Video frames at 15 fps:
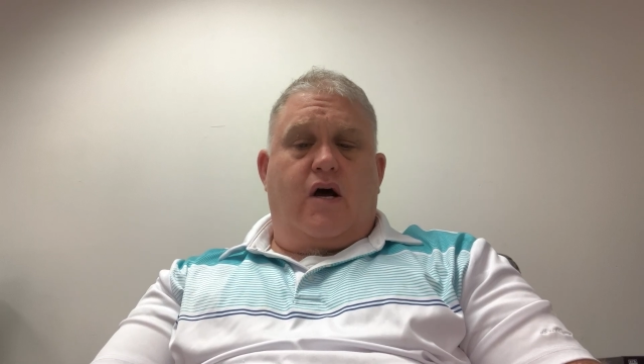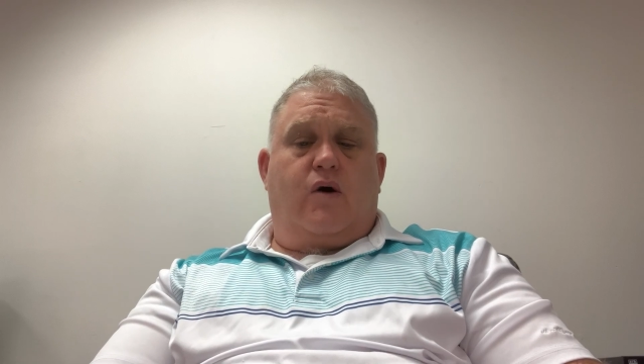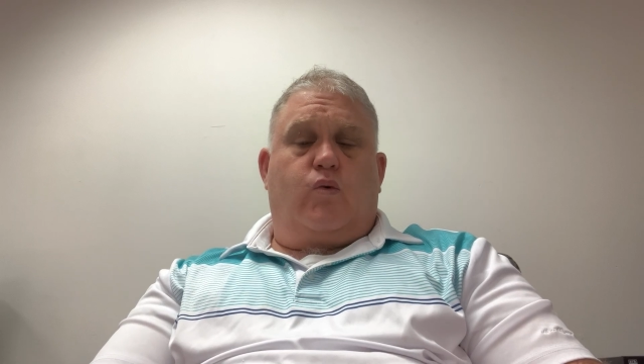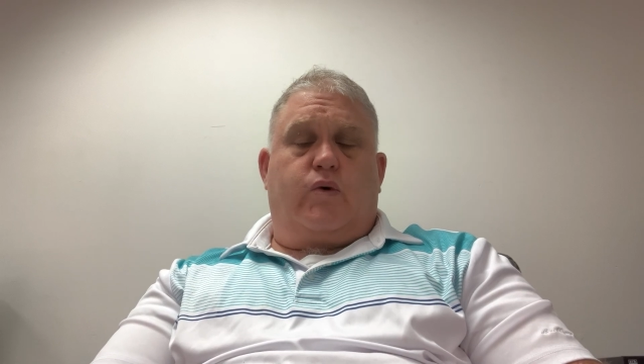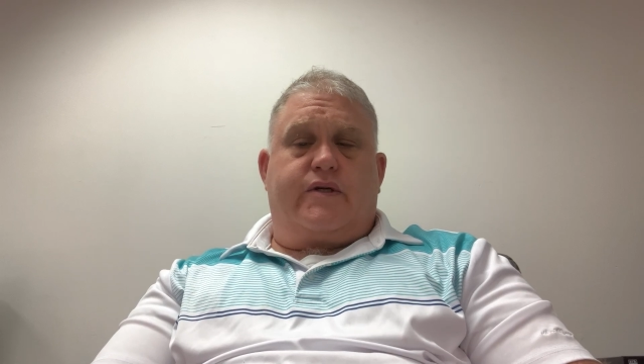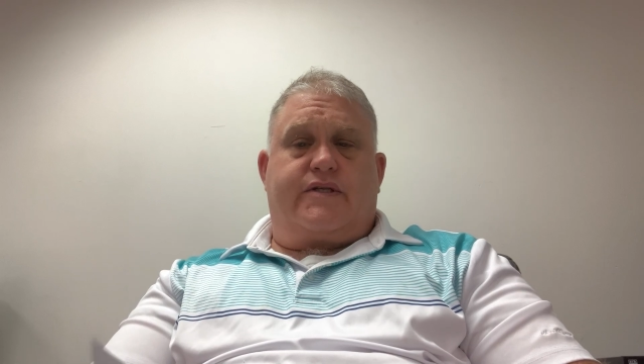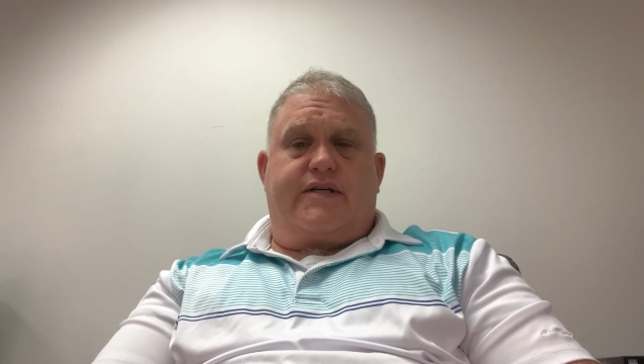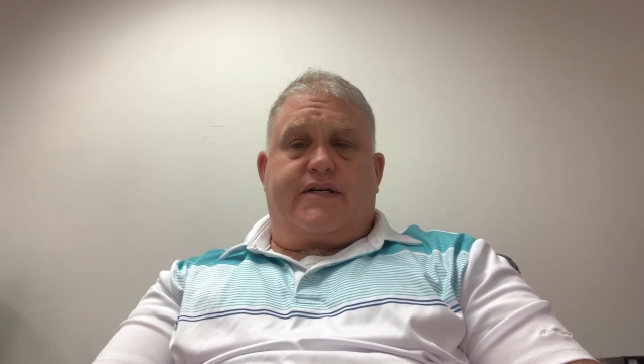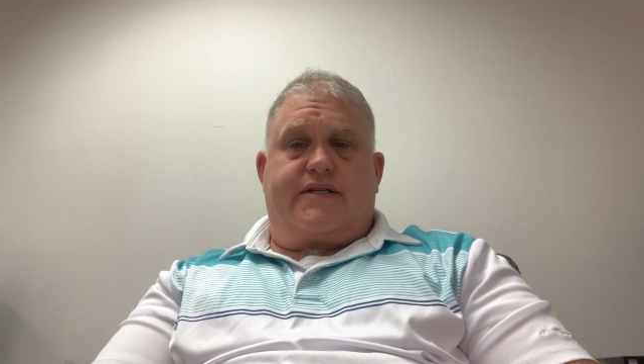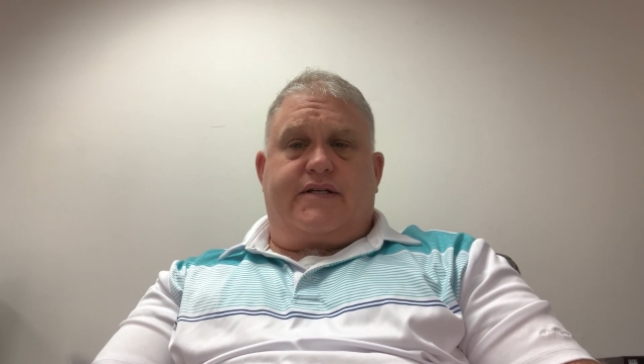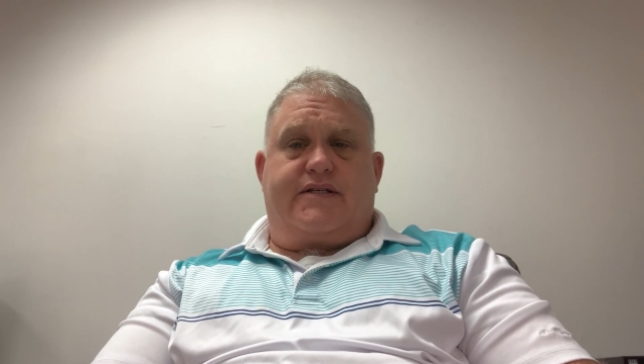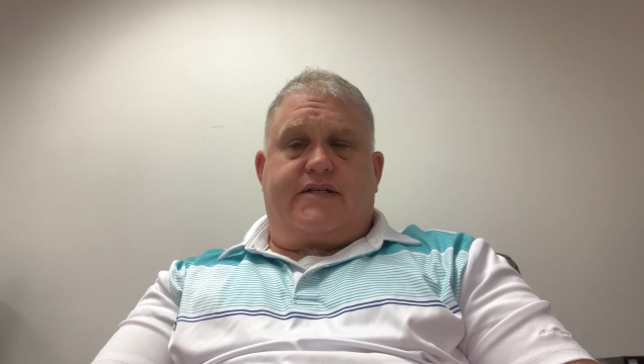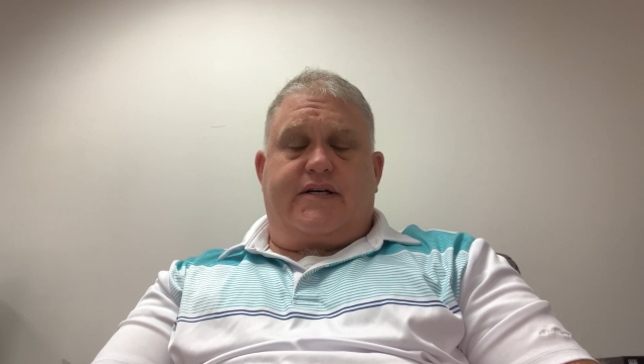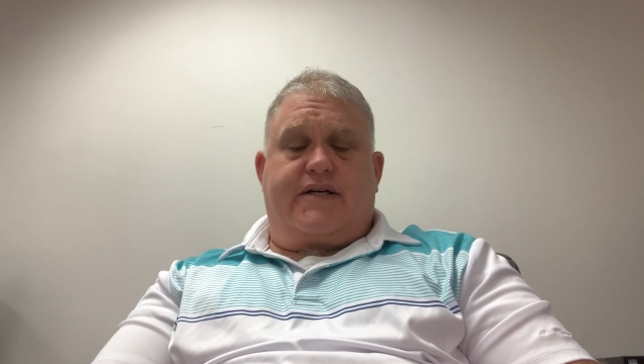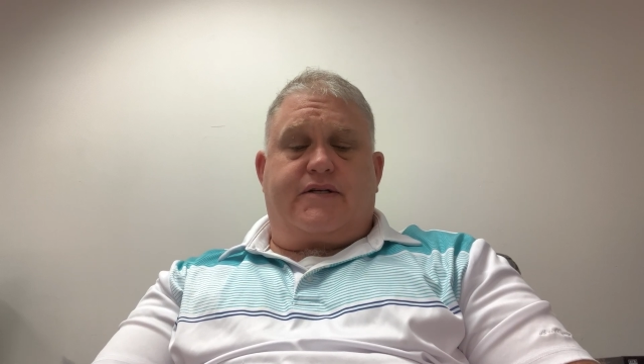
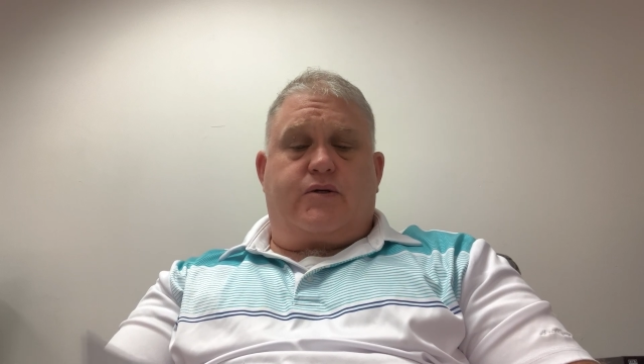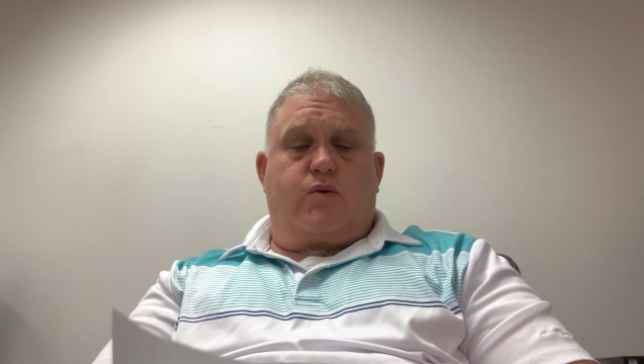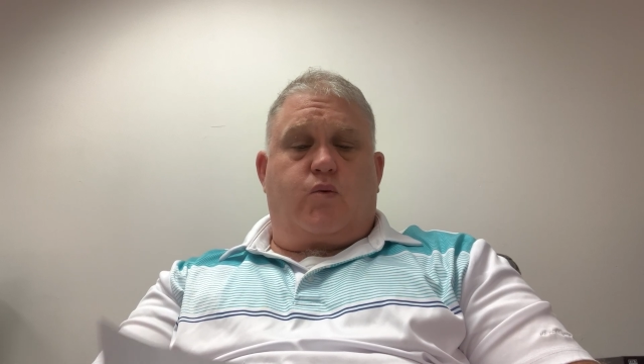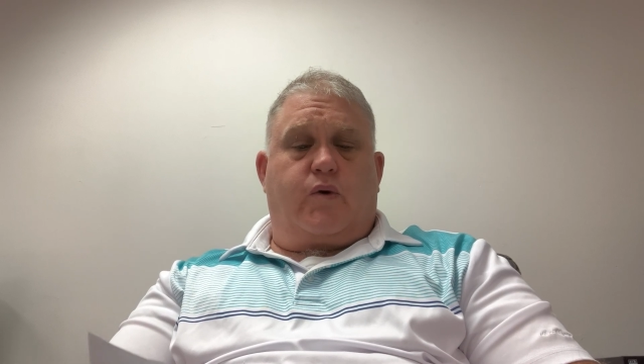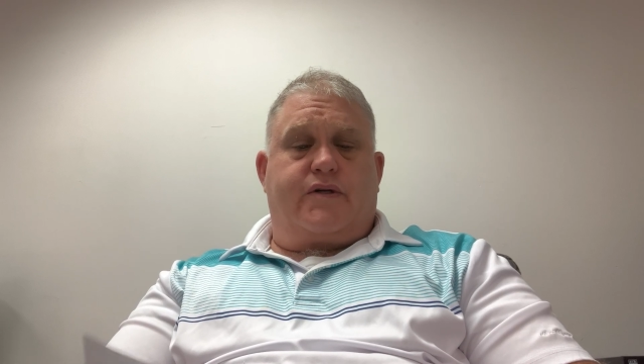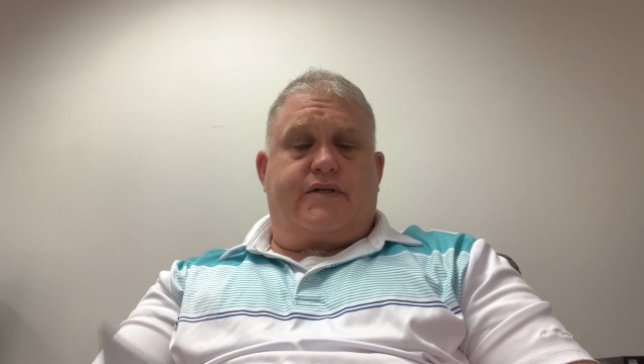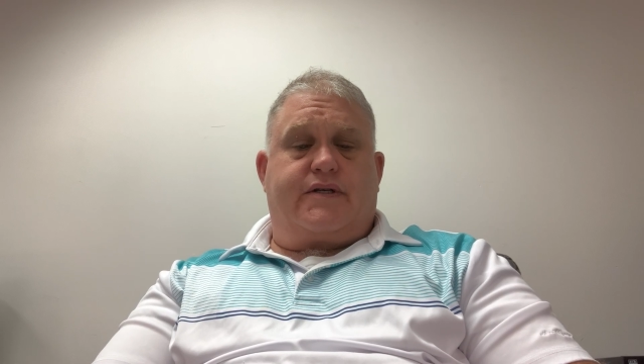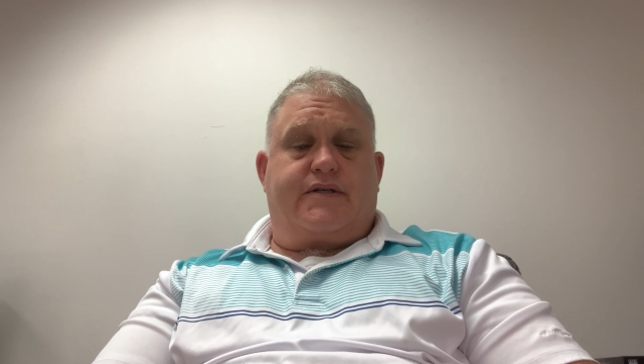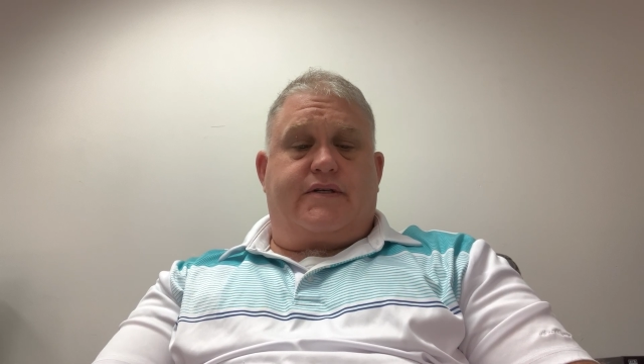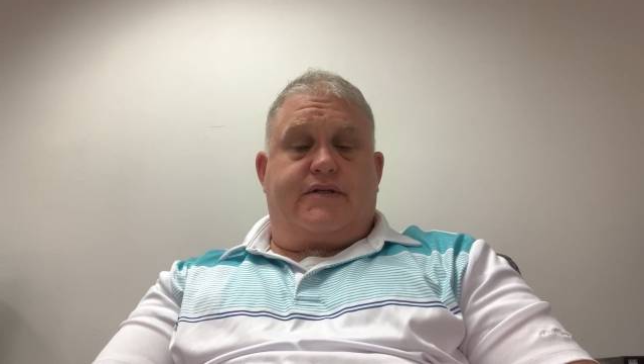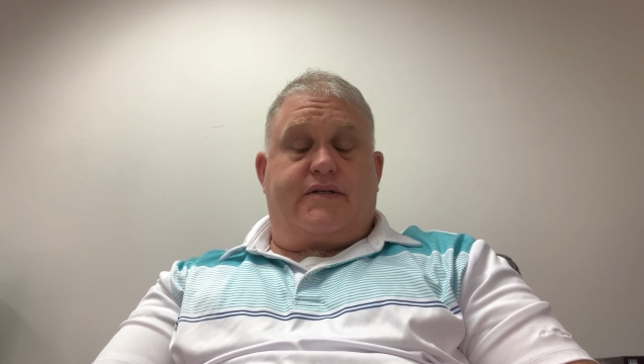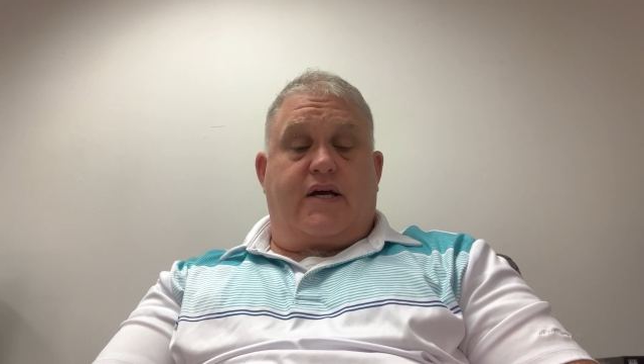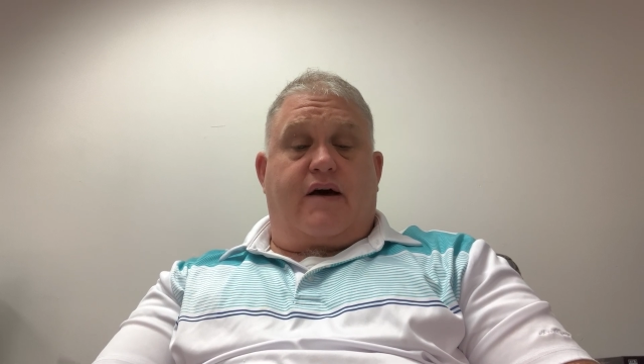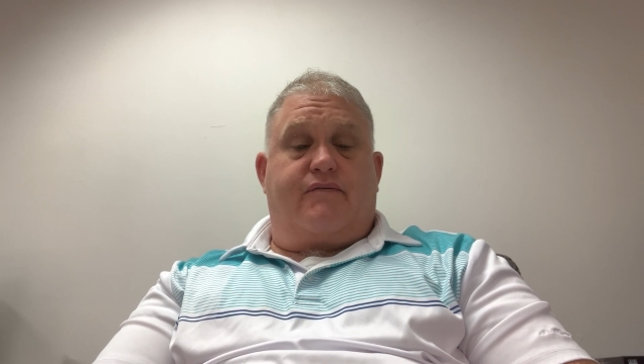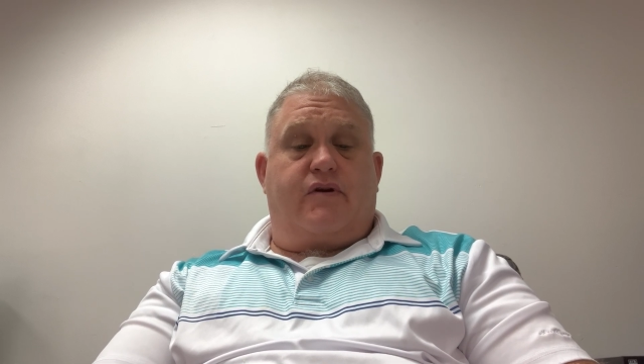166 through
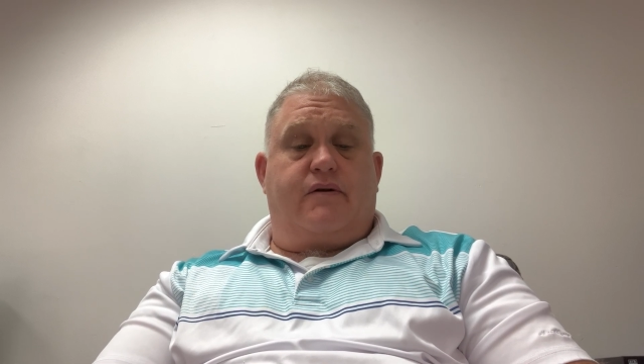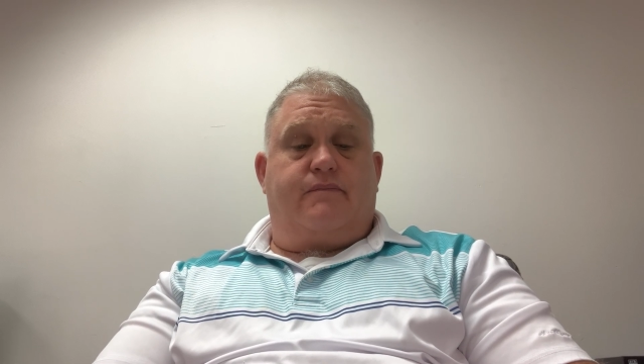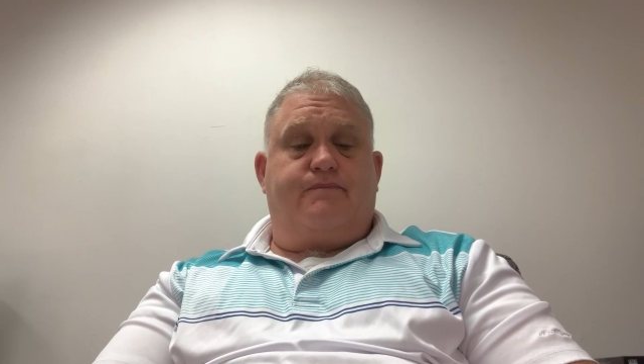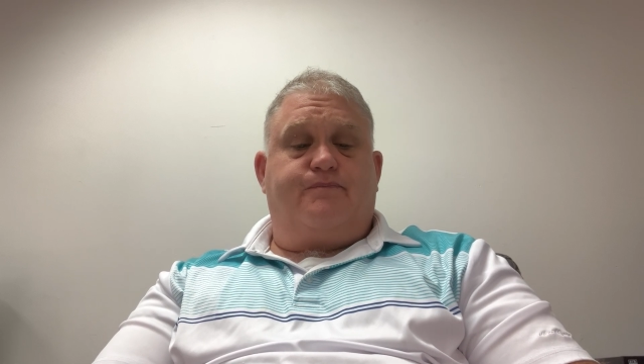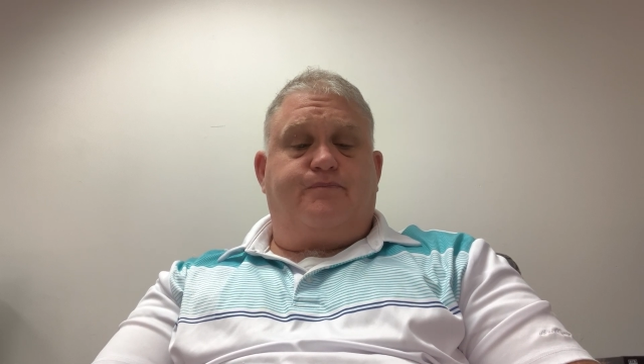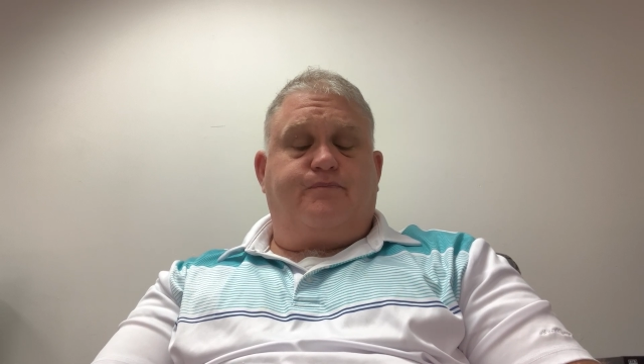167.